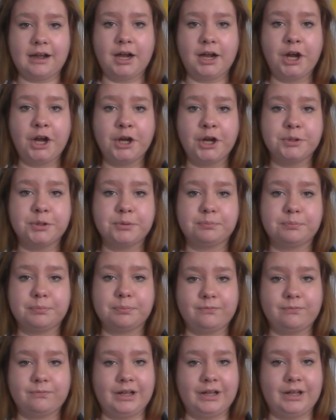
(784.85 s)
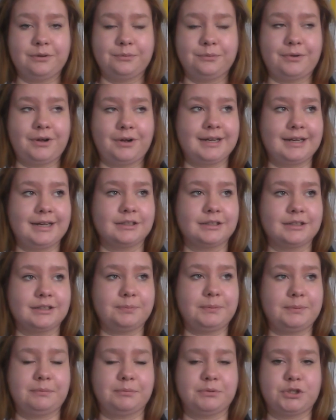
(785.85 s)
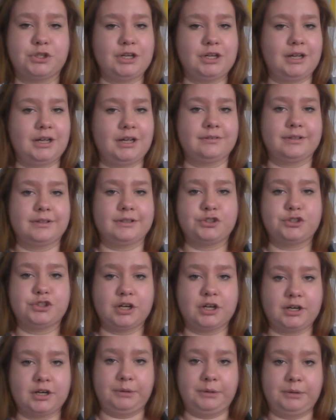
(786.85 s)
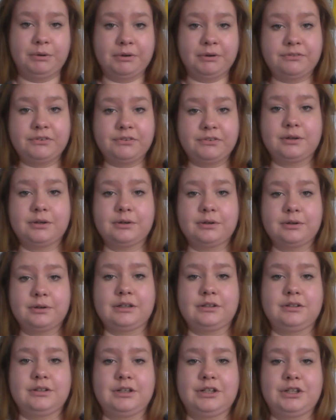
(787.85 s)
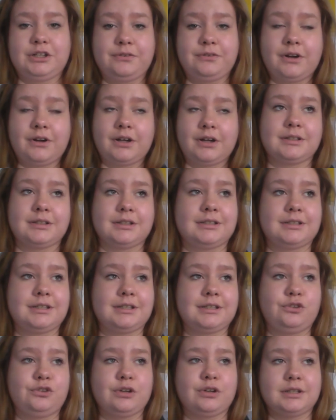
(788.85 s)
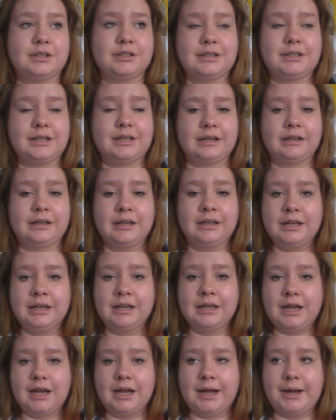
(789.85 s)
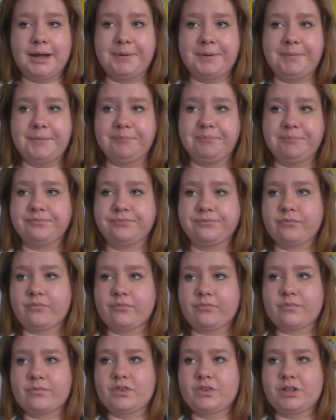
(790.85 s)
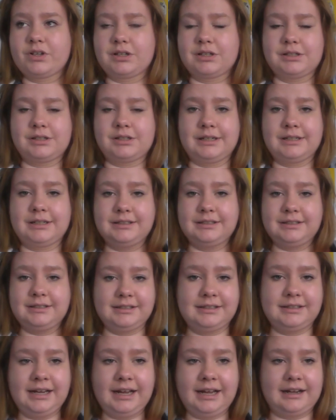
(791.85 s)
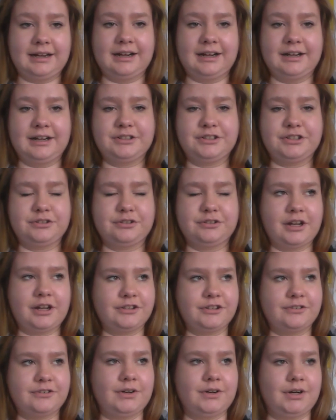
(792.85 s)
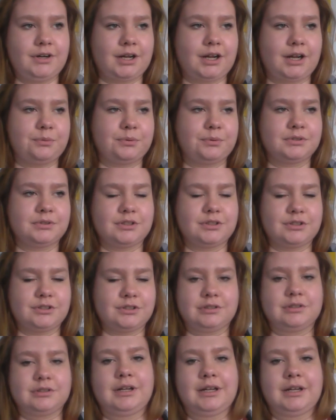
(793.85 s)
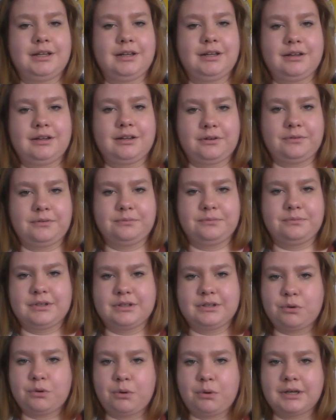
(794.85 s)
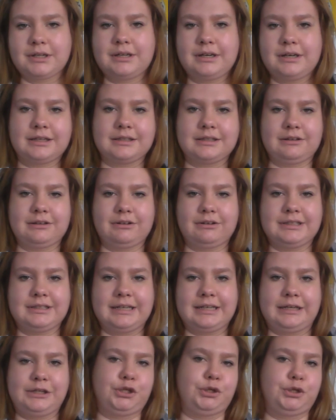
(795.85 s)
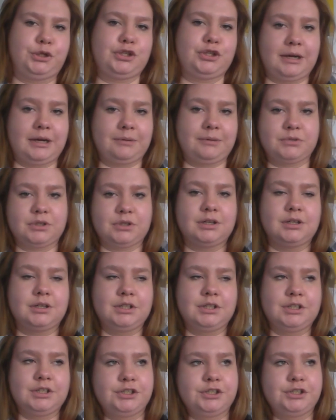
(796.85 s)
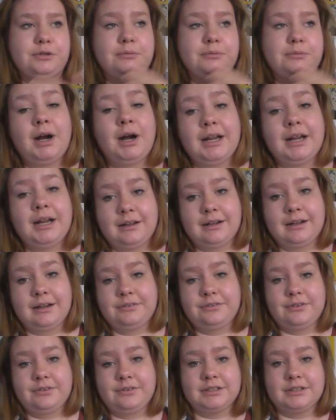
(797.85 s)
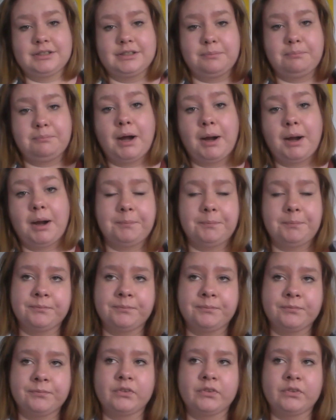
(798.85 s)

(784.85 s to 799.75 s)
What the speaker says: I hope that I get to be able to share this journey with you and that you find this interesting. And yeah, I just feel like I want to just like, it's quite an exciting new chapter to my life as a mum.